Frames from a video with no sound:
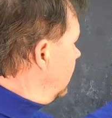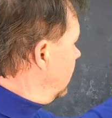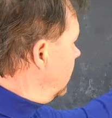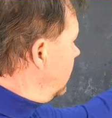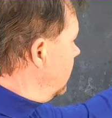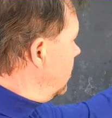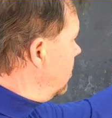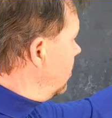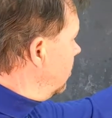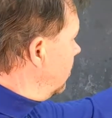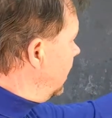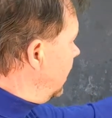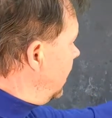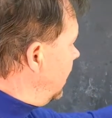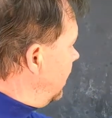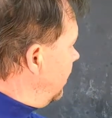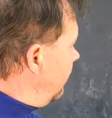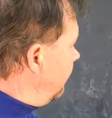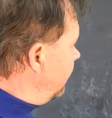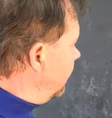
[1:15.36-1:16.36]
you
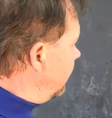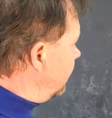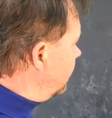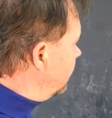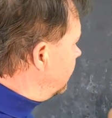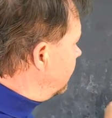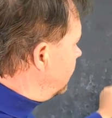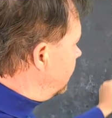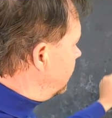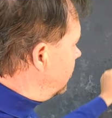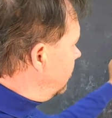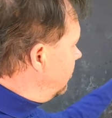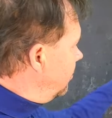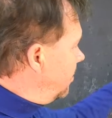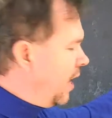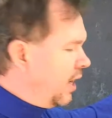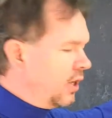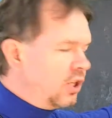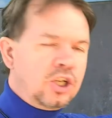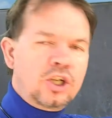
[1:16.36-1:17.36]
leave too
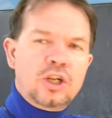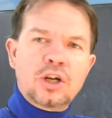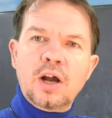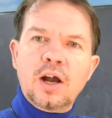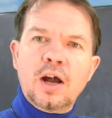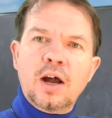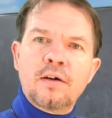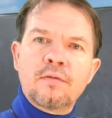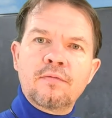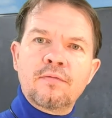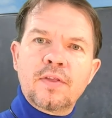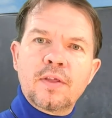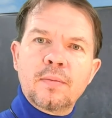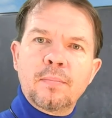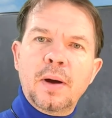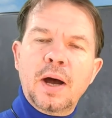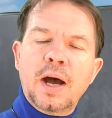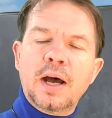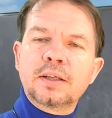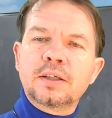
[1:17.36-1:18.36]
much of the
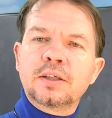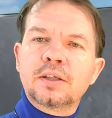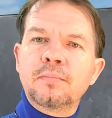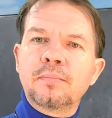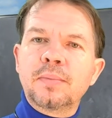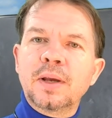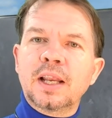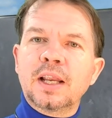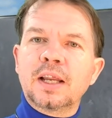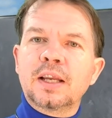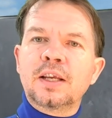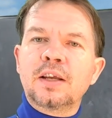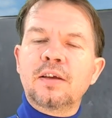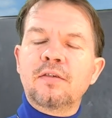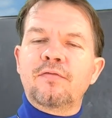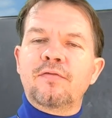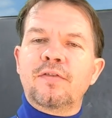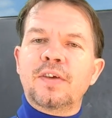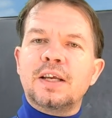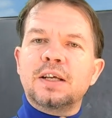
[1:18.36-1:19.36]
possibility
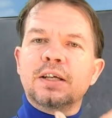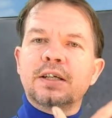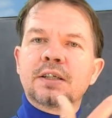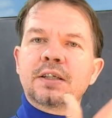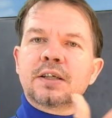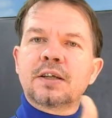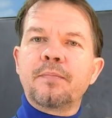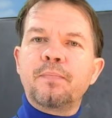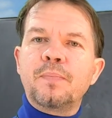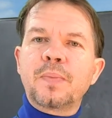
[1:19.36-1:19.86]
field